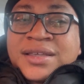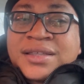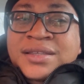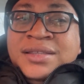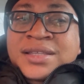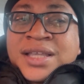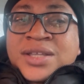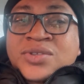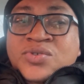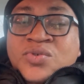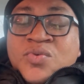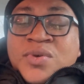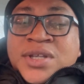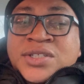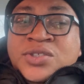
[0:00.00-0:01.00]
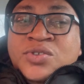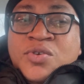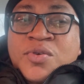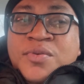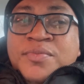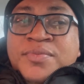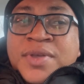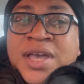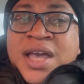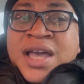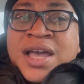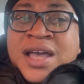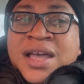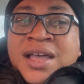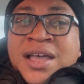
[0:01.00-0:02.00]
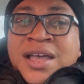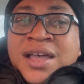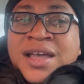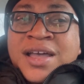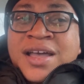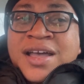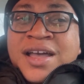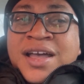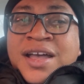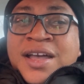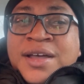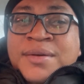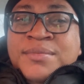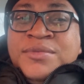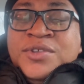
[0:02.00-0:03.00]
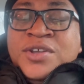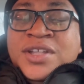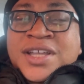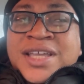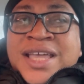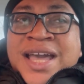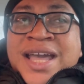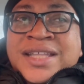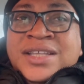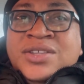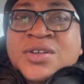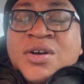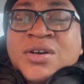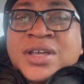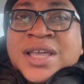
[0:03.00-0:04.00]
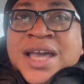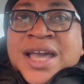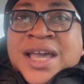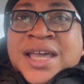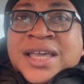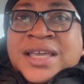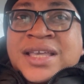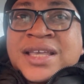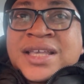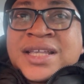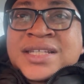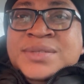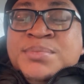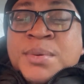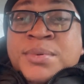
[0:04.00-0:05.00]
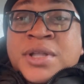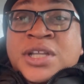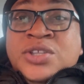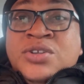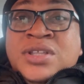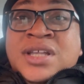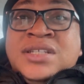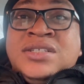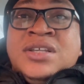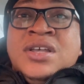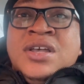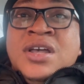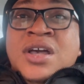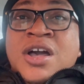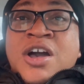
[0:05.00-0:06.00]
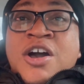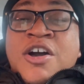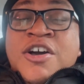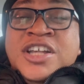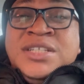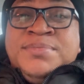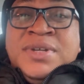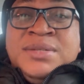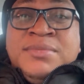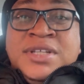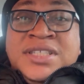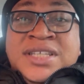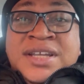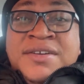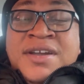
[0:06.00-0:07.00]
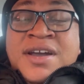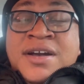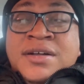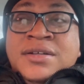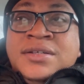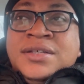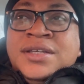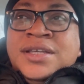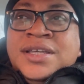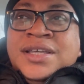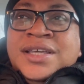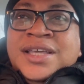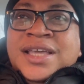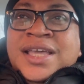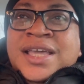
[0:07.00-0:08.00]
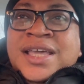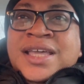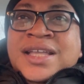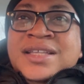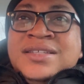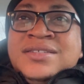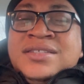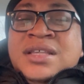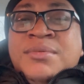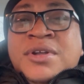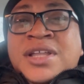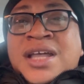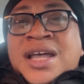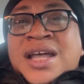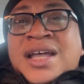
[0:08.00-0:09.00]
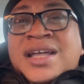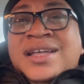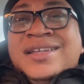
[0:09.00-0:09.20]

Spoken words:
Nedu Azobia. The other guy, the tall guy, he's popularly known as Husband Material, and some other